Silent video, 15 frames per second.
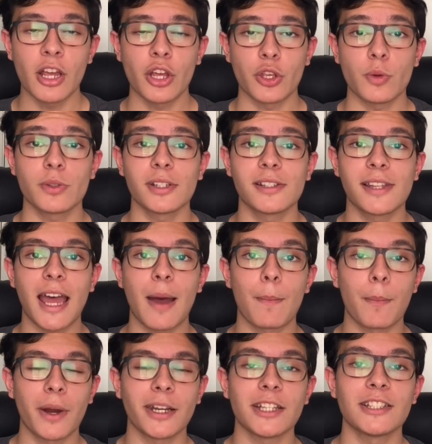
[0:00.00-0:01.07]
uses that
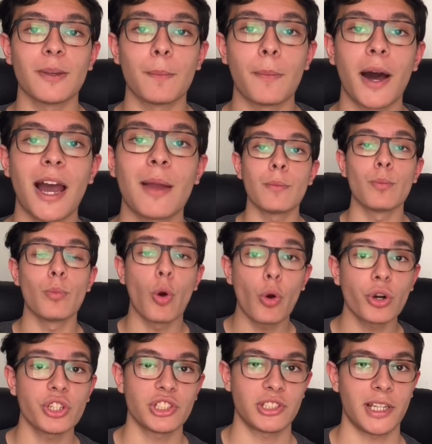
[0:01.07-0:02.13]
money to buy
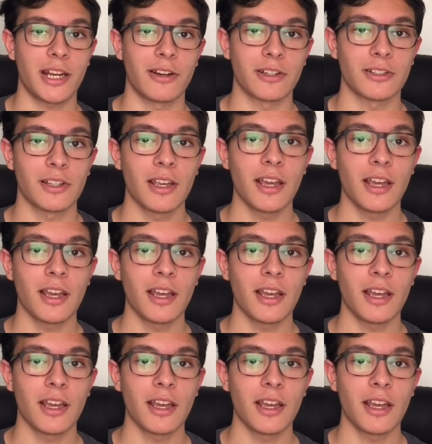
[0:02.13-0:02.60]
more shares.